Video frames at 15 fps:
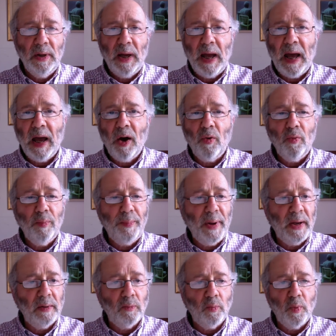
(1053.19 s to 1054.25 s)
How
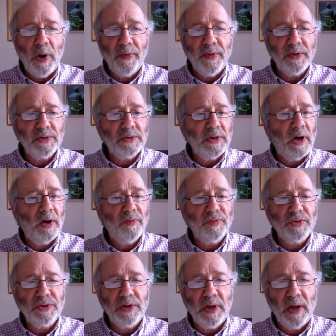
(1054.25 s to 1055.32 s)
Ben Weatherstaff
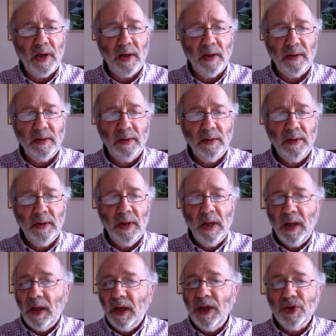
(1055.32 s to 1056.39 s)
stared!
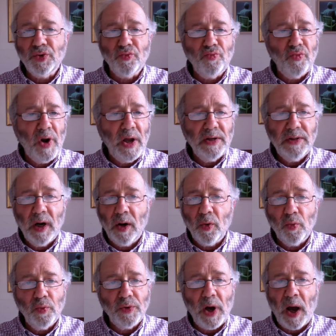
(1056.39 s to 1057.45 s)
His red
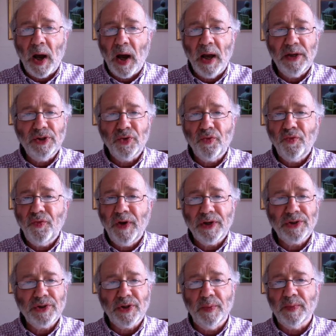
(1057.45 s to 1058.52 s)
old eyes
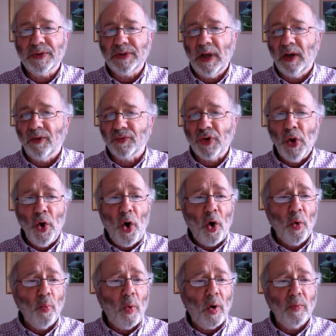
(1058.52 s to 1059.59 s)
fixed themselves
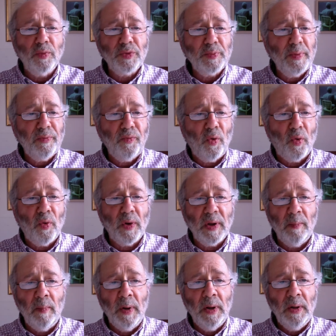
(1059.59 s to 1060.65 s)
on what was before
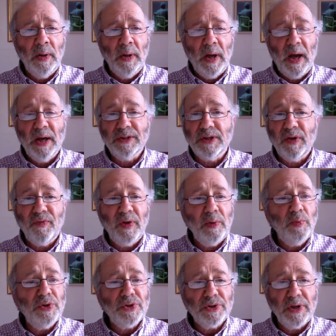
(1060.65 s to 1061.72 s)
him, as if he
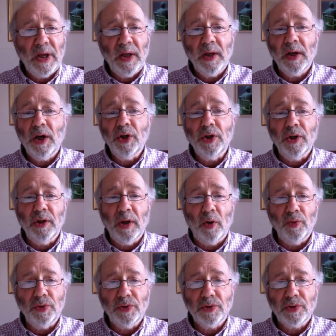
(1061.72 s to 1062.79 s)
was seeing a
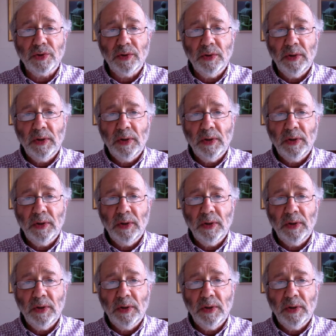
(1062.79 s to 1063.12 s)
ghost.